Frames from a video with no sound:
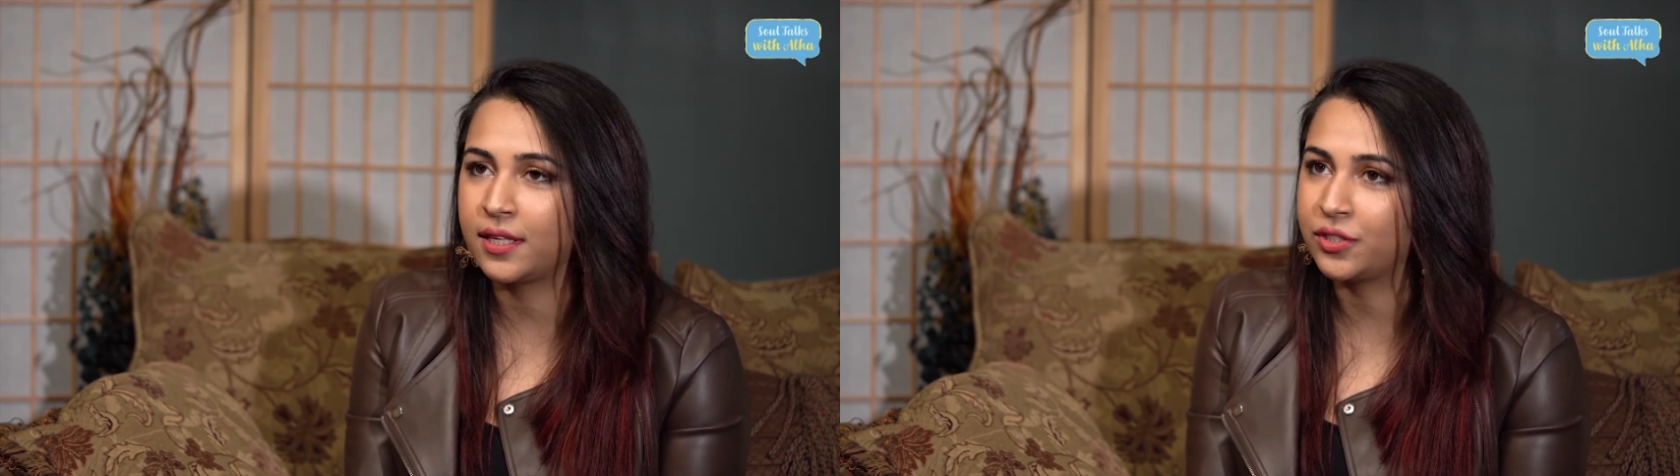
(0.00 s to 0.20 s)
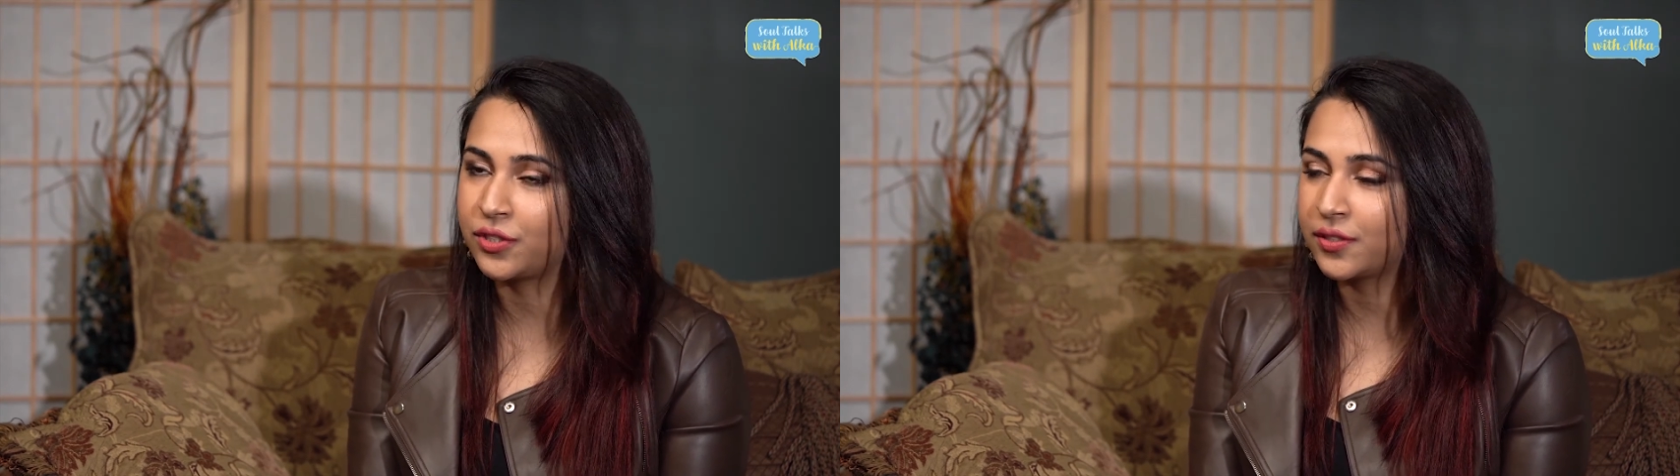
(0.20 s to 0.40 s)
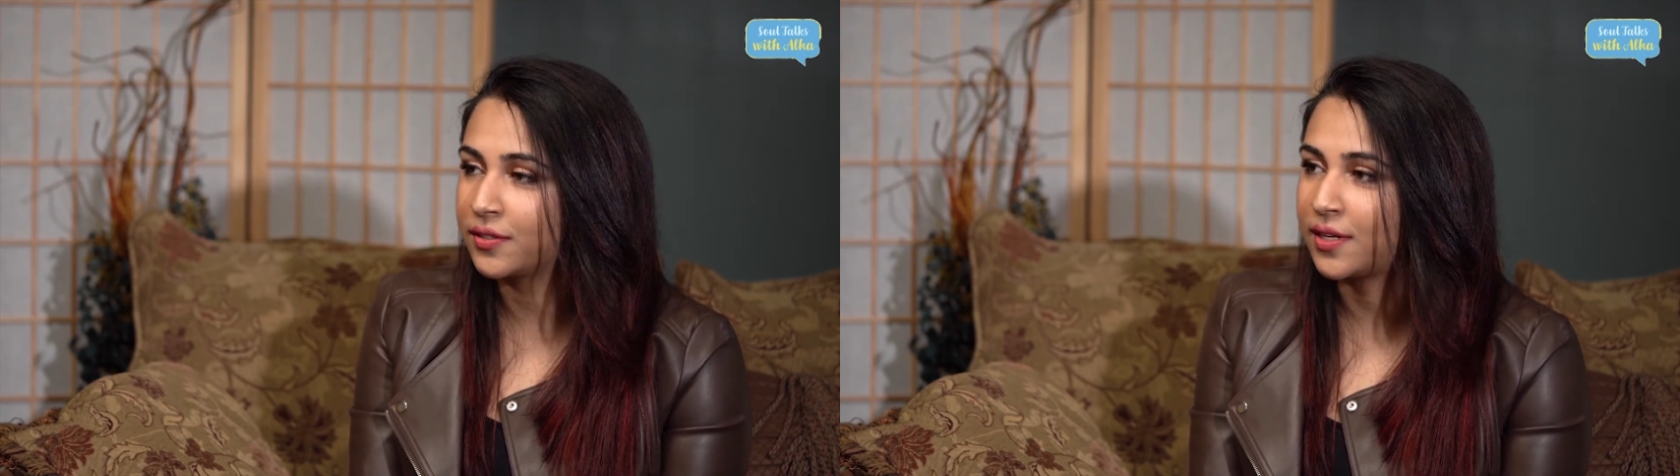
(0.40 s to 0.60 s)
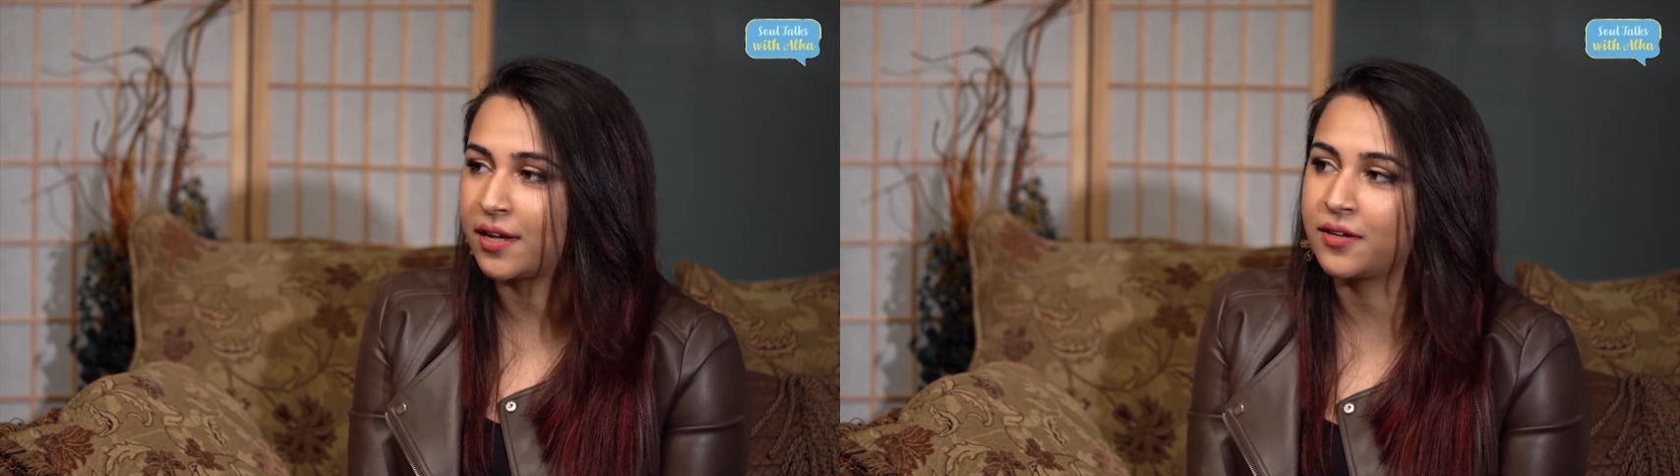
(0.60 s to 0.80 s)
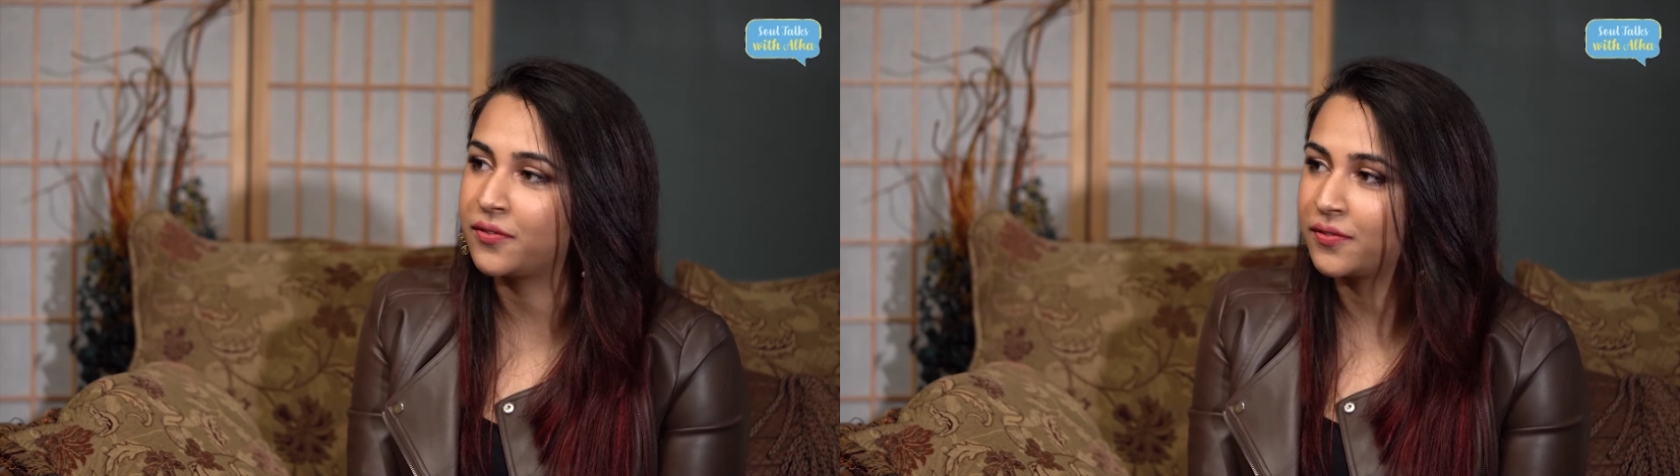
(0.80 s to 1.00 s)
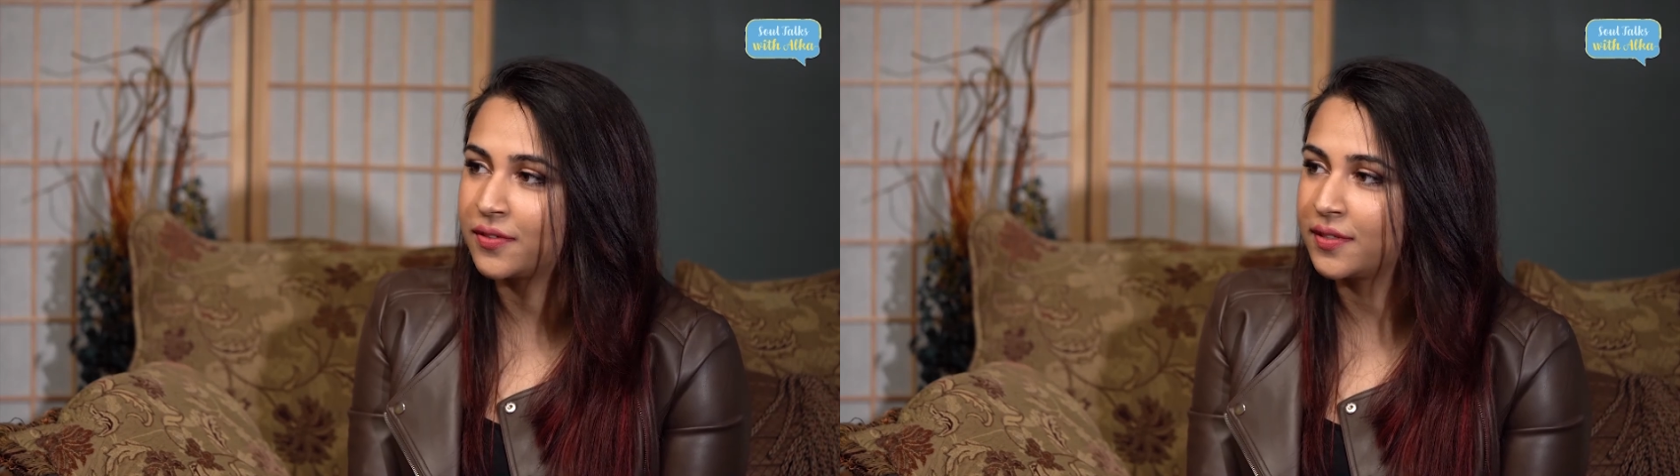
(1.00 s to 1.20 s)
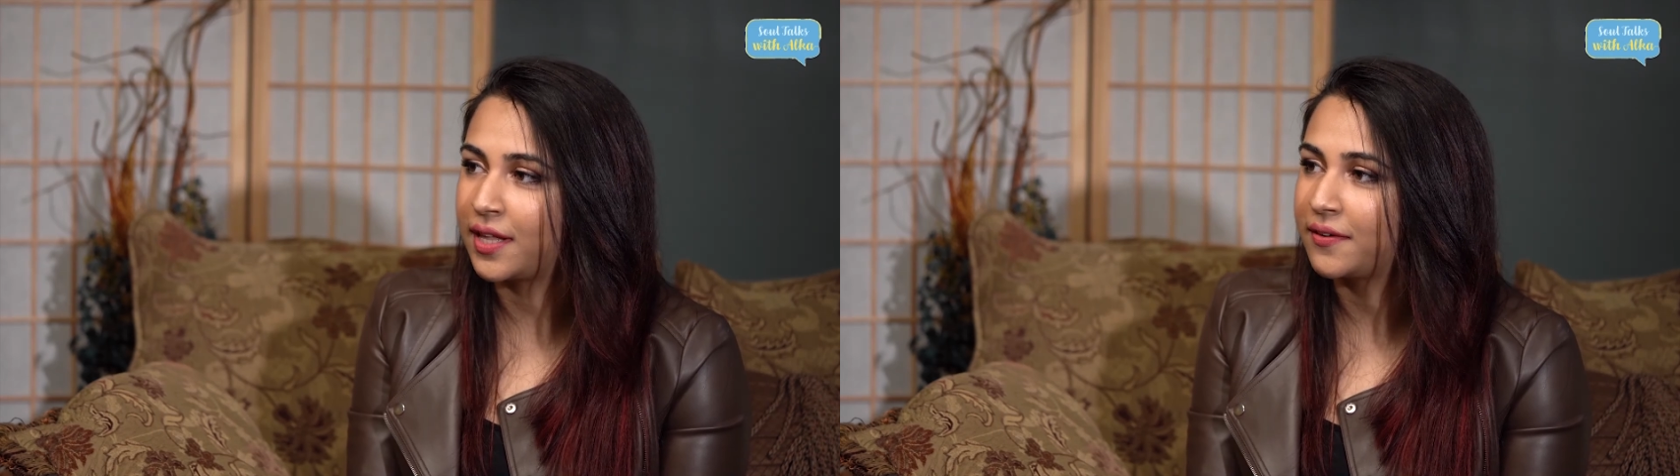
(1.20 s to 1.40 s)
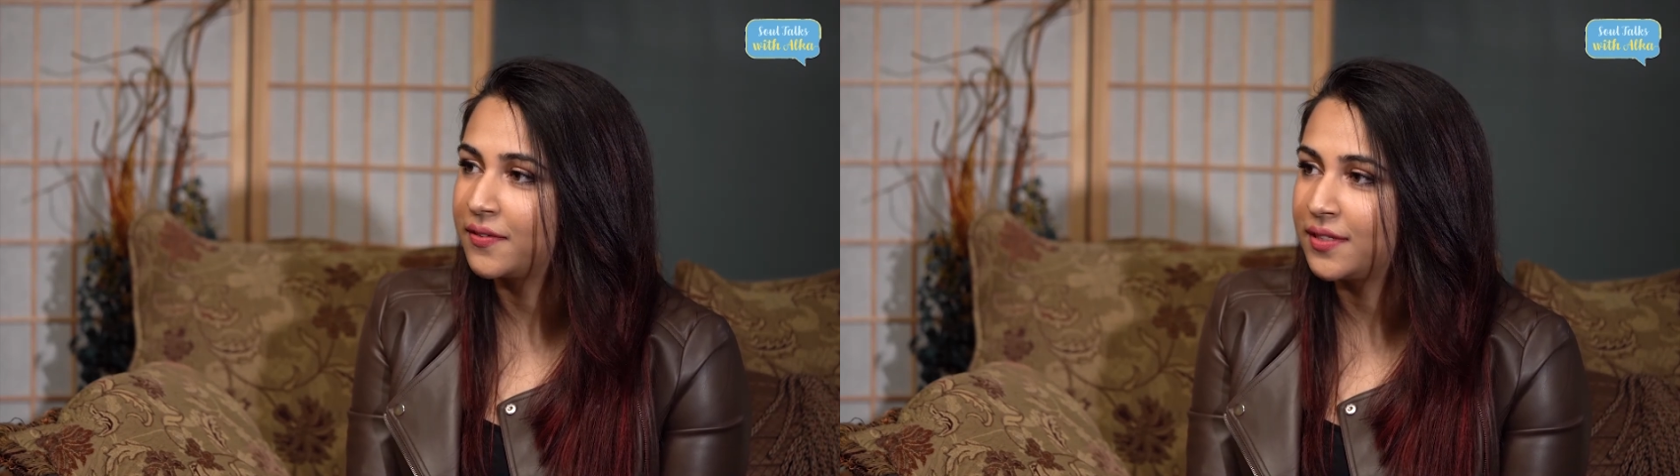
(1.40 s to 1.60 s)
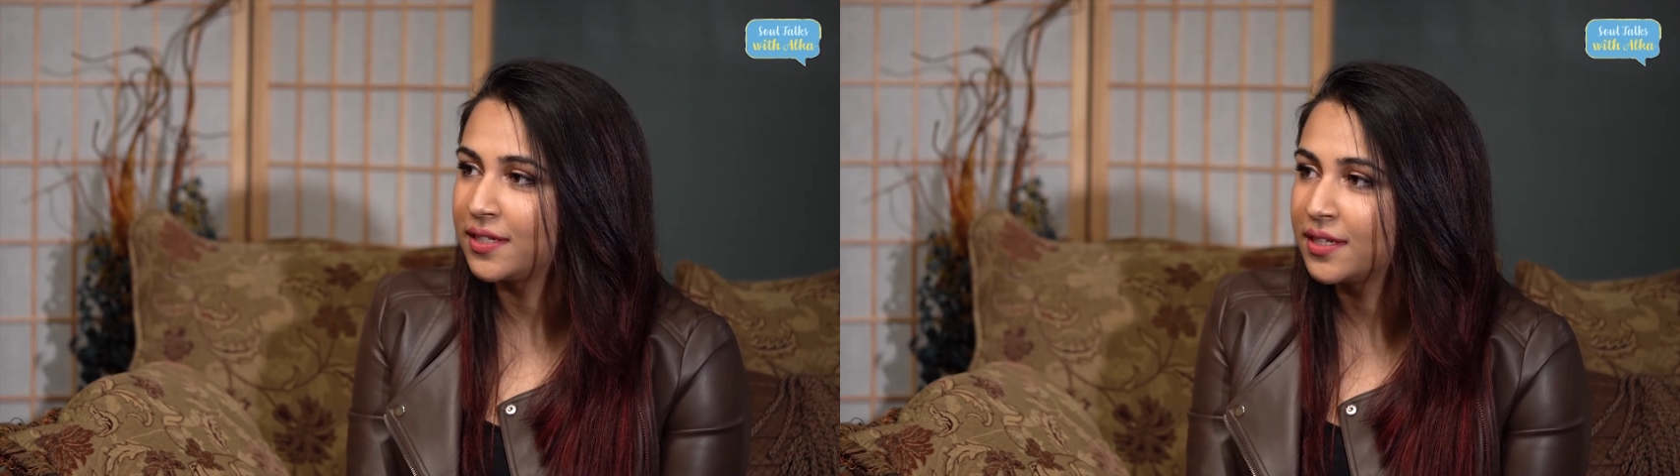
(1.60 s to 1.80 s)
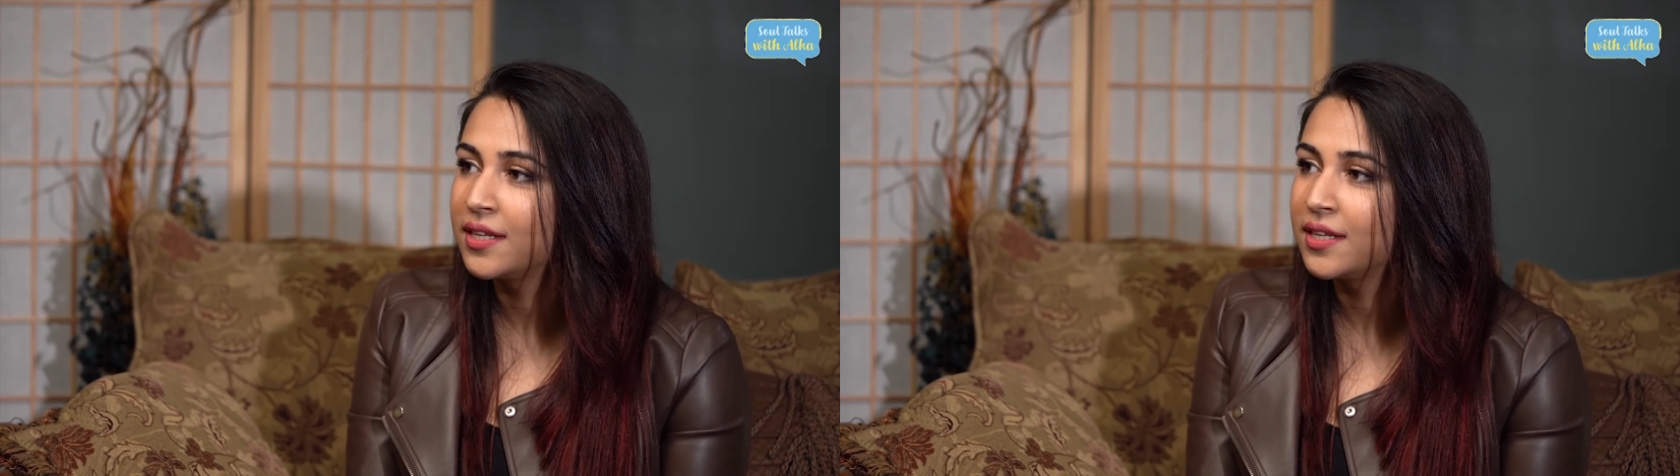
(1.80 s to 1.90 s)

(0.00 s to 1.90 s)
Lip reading: they just kind of left.